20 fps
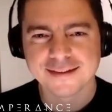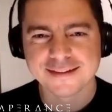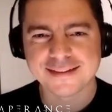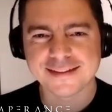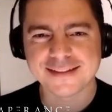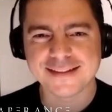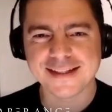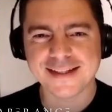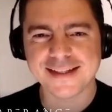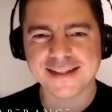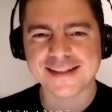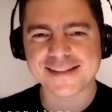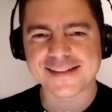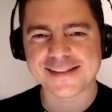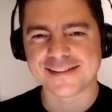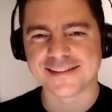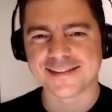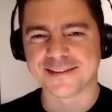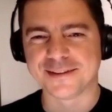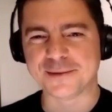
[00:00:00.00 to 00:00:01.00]
Today
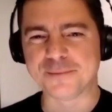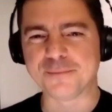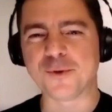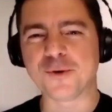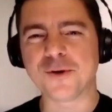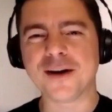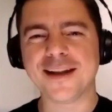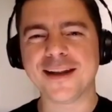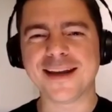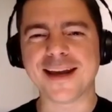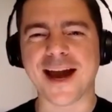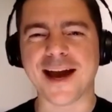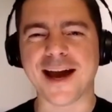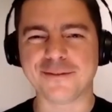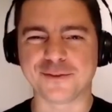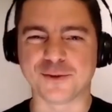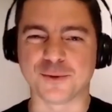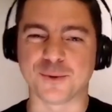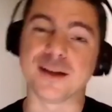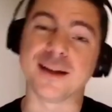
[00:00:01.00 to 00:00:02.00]
is the morning
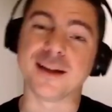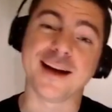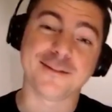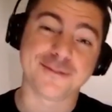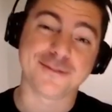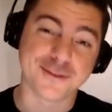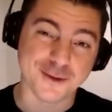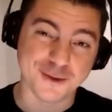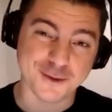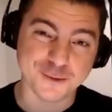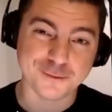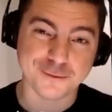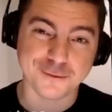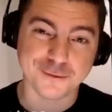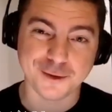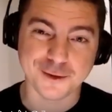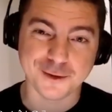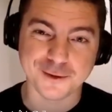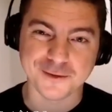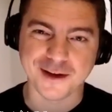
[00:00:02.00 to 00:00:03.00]
after, well, afternoon
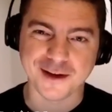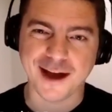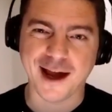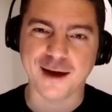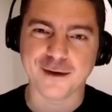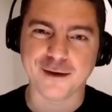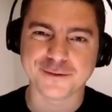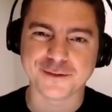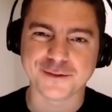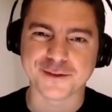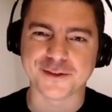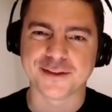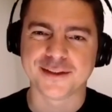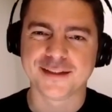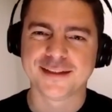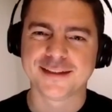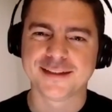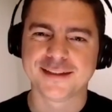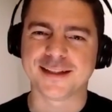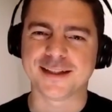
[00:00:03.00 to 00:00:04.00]
for you, after
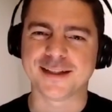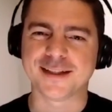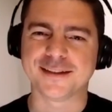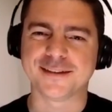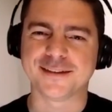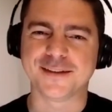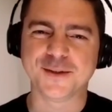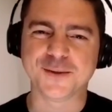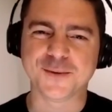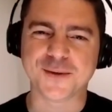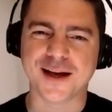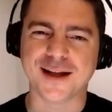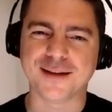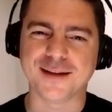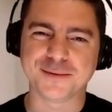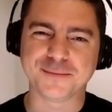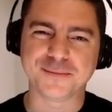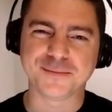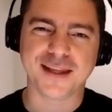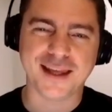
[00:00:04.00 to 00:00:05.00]
the new
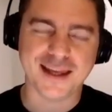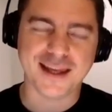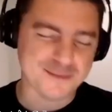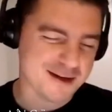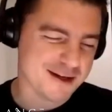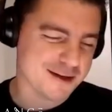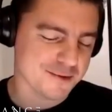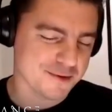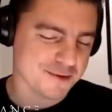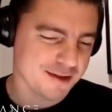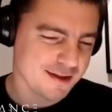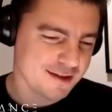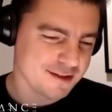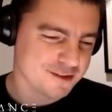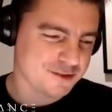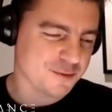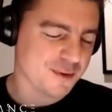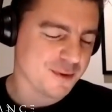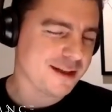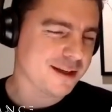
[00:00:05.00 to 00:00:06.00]
album came out.
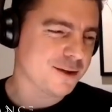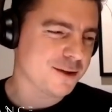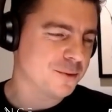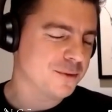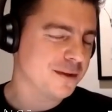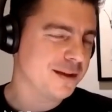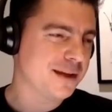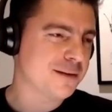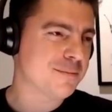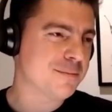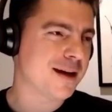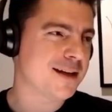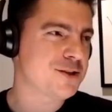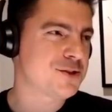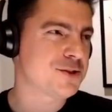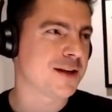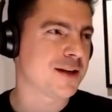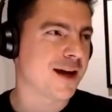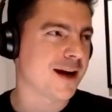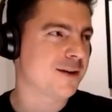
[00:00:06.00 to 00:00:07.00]
So I can only
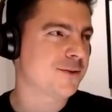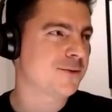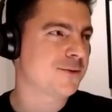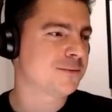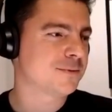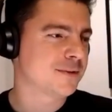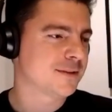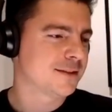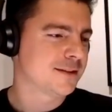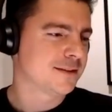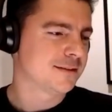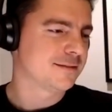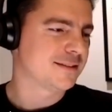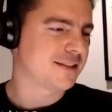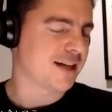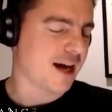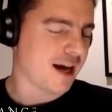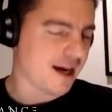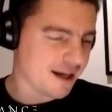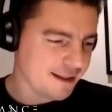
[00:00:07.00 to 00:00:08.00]
imagine how
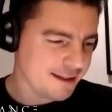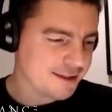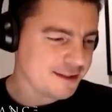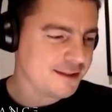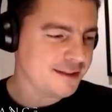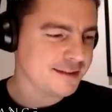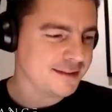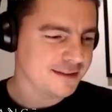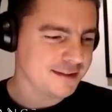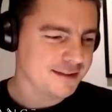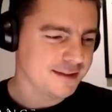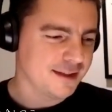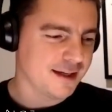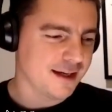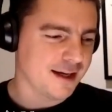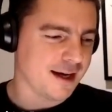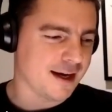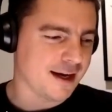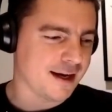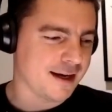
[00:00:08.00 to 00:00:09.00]
tired,
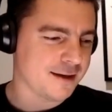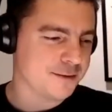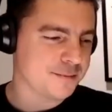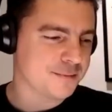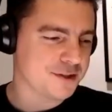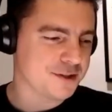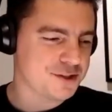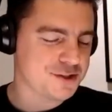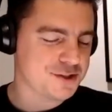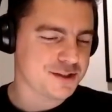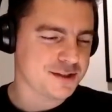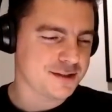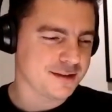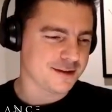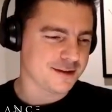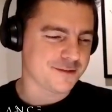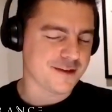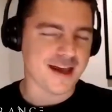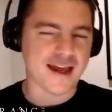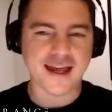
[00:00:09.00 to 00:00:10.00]
how much
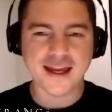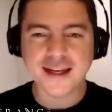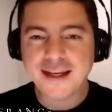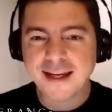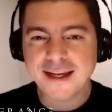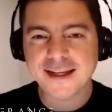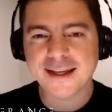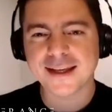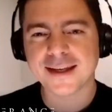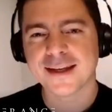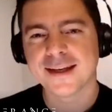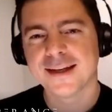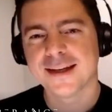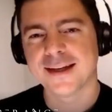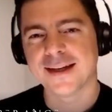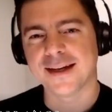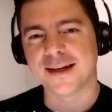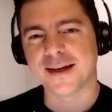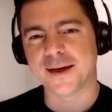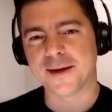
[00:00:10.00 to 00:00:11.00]
of a headache,
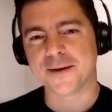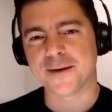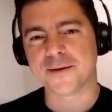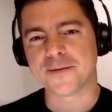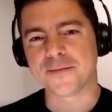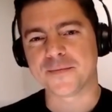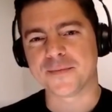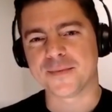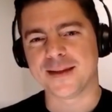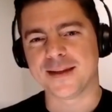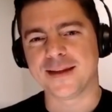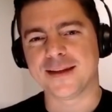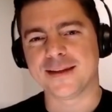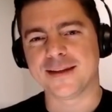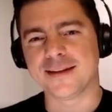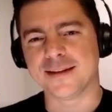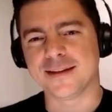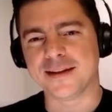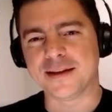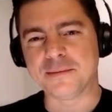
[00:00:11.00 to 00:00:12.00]

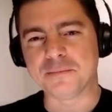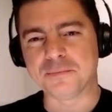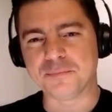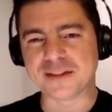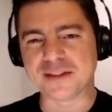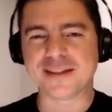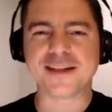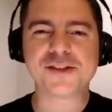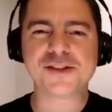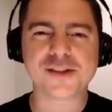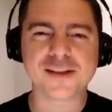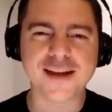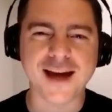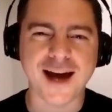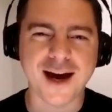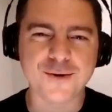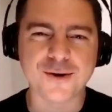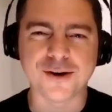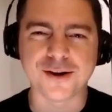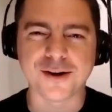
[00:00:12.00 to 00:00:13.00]
and potentially
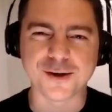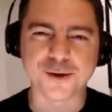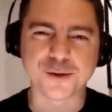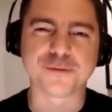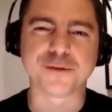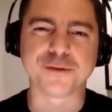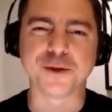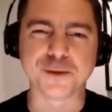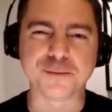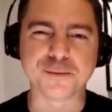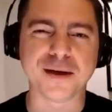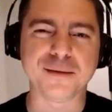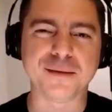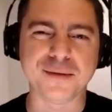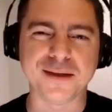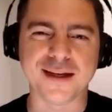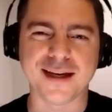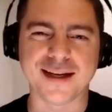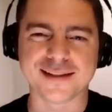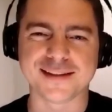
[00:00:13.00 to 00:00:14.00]
how hungover you might
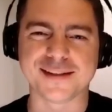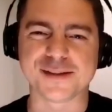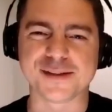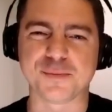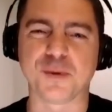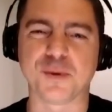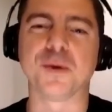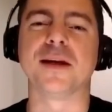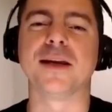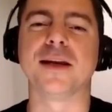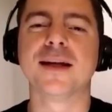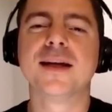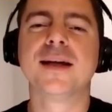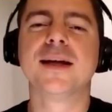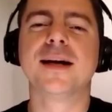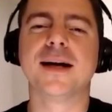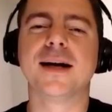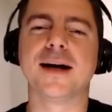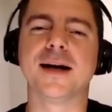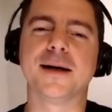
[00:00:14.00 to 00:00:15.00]
be at this point.
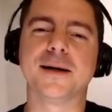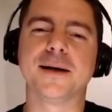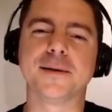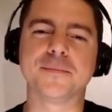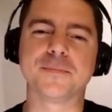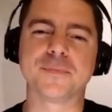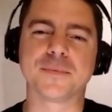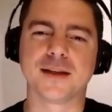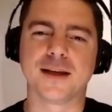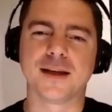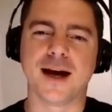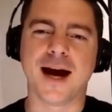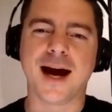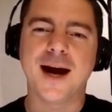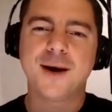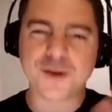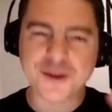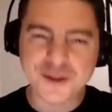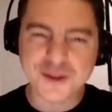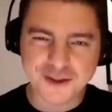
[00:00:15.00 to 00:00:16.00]

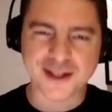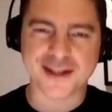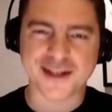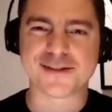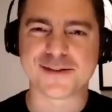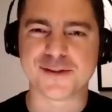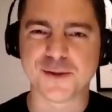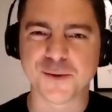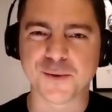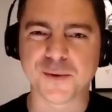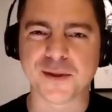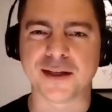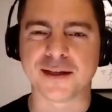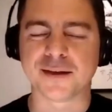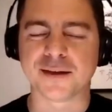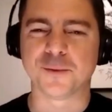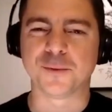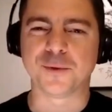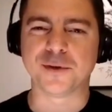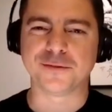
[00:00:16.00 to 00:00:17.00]
How are you guys
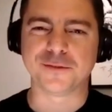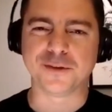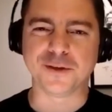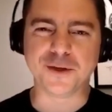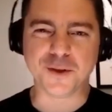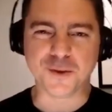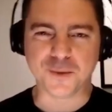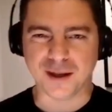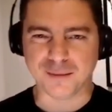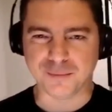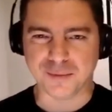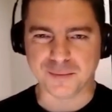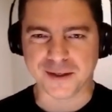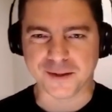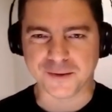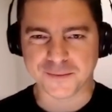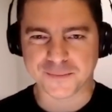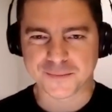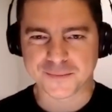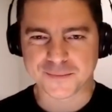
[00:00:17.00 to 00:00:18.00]
doing with the new album
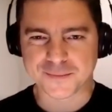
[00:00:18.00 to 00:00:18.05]
out?